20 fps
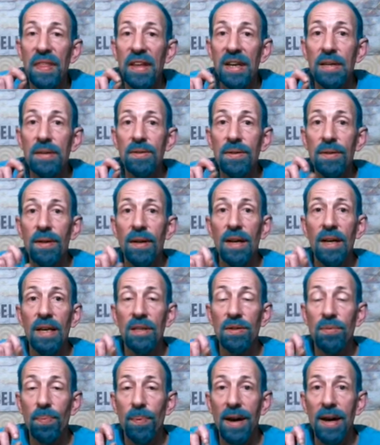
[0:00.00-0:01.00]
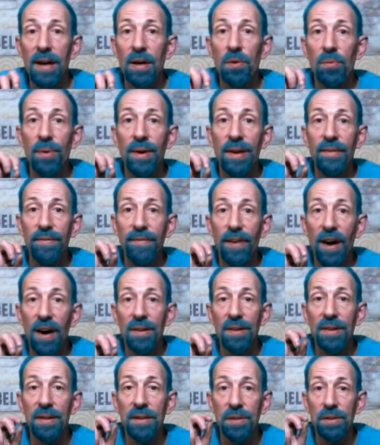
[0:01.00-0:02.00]
this is where we fall
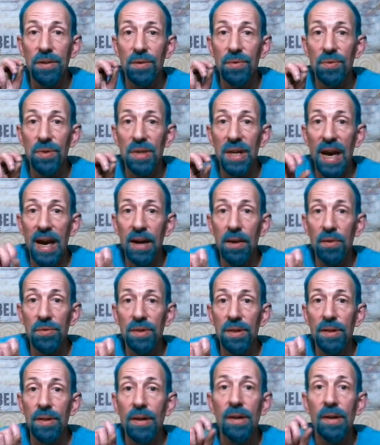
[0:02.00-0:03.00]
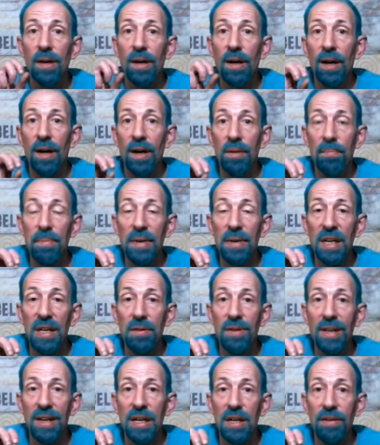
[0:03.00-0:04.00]
into doubt,
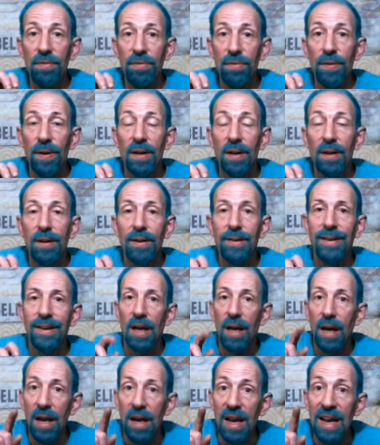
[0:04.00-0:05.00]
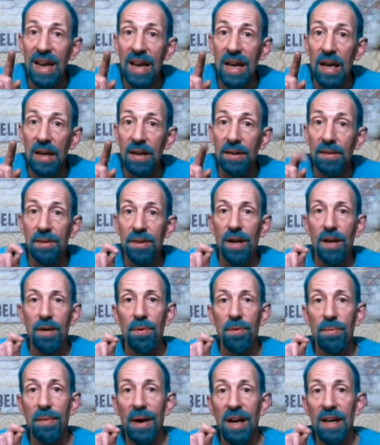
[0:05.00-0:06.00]
unbelief, and double
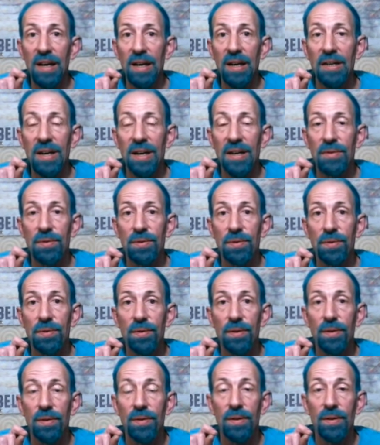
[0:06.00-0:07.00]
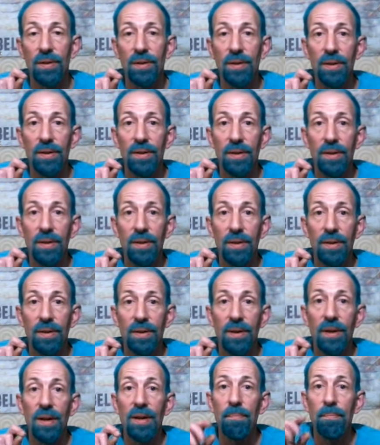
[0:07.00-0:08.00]
mindedness.
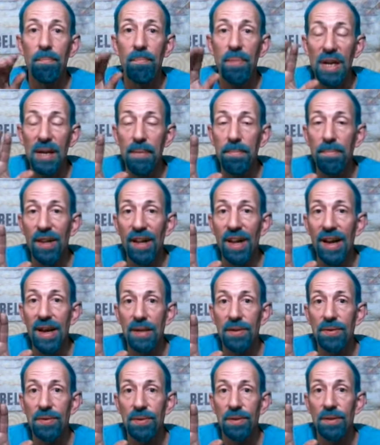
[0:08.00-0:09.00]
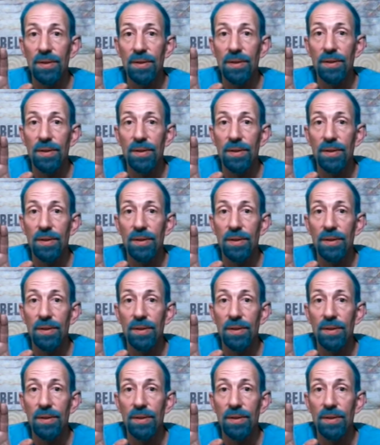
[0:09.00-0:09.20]
Be blessed,